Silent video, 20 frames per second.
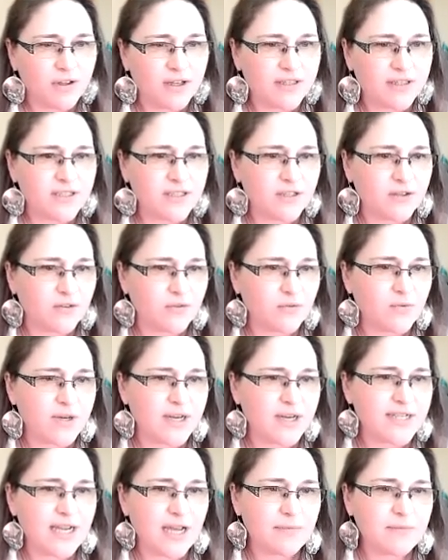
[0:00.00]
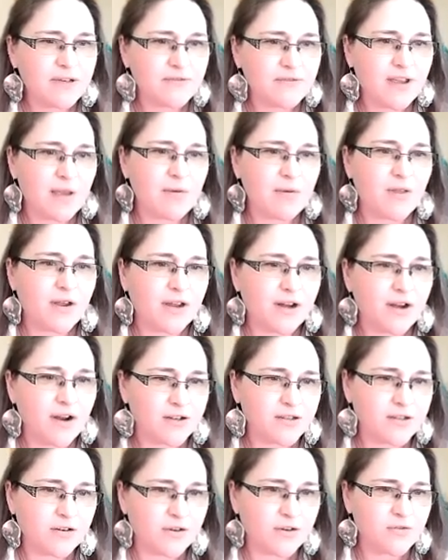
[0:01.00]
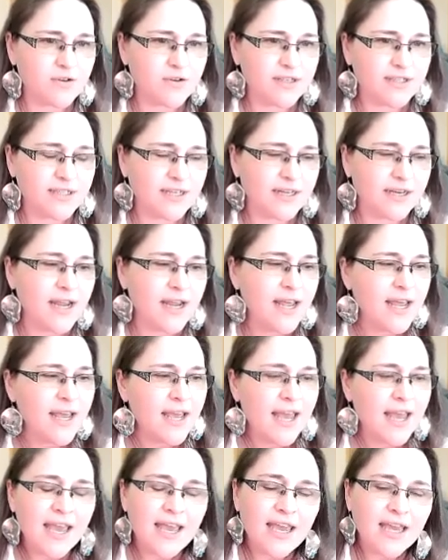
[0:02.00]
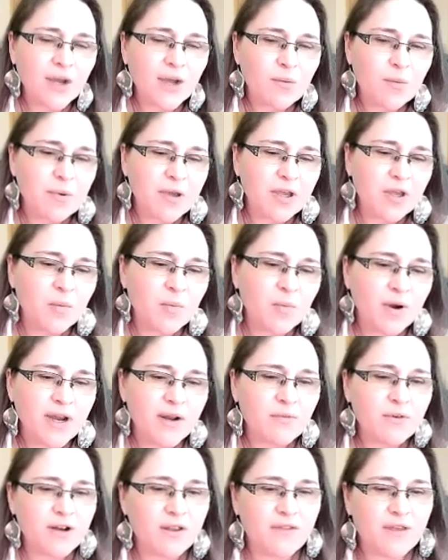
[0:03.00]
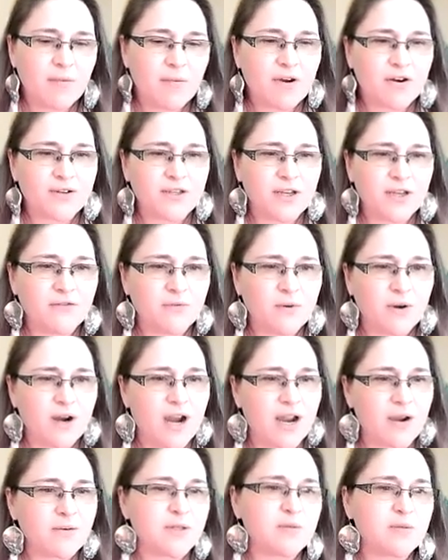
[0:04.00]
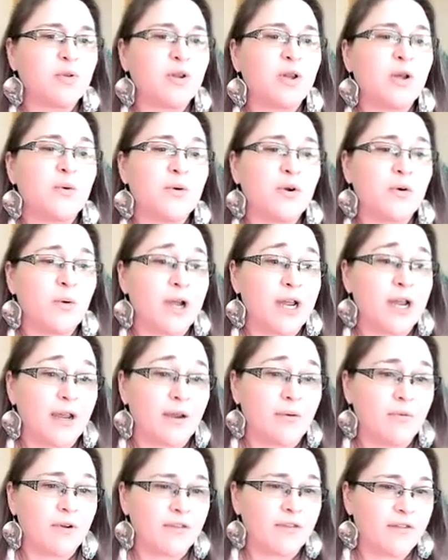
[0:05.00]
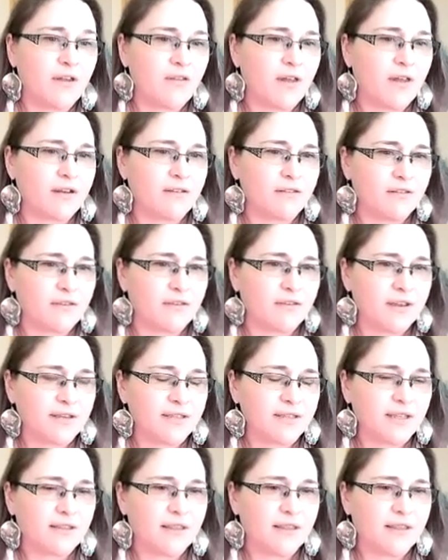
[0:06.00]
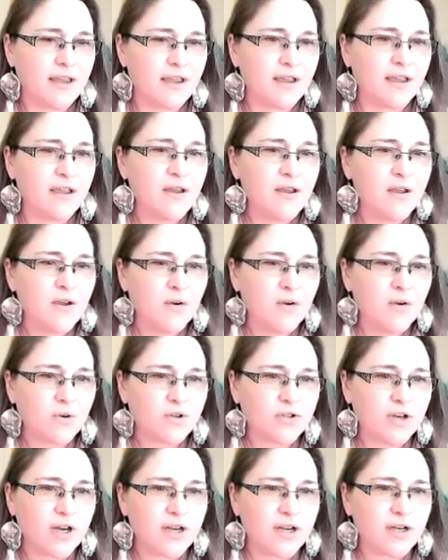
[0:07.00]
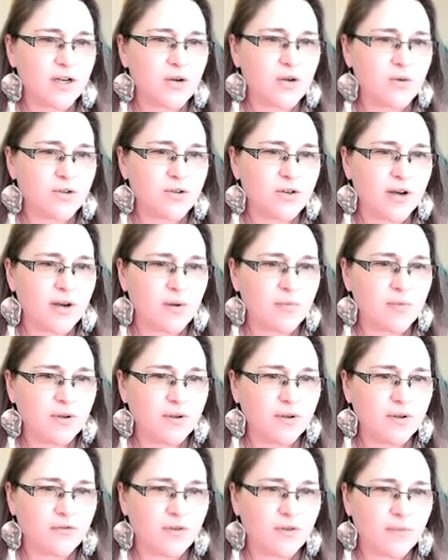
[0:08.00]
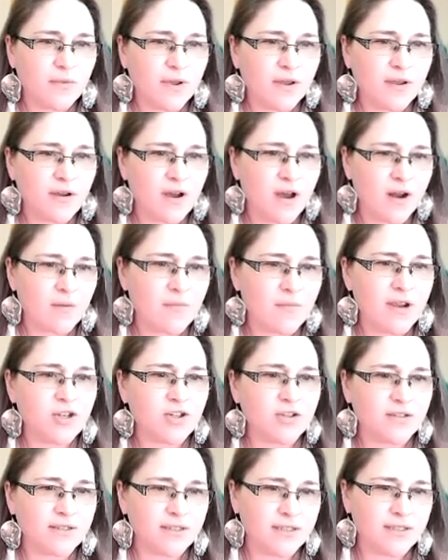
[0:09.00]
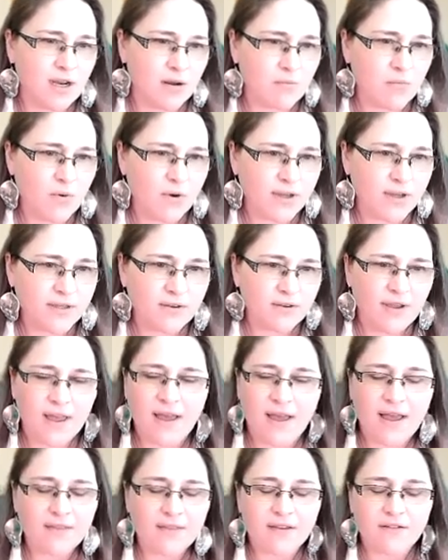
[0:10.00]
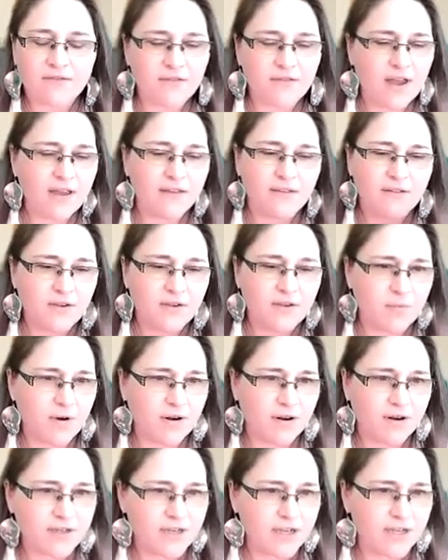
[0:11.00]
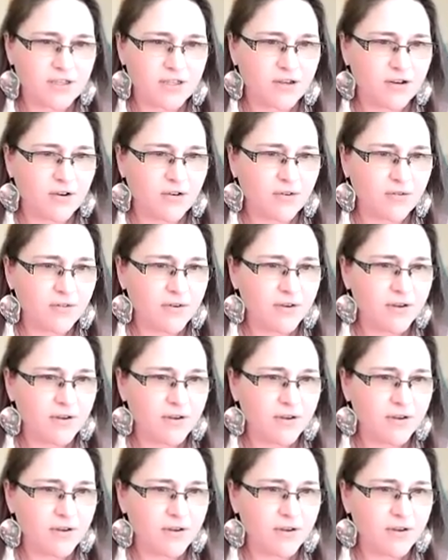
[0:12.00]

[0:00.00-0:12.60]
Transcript: And so when Adaptive came along and knocked on our door and said, hey, can we pick your brain? What do you think about our software? I was blown away with a lot of the things that they were trying to do and trying to build from the automation standpoint. So yeah, I love their product, as you know.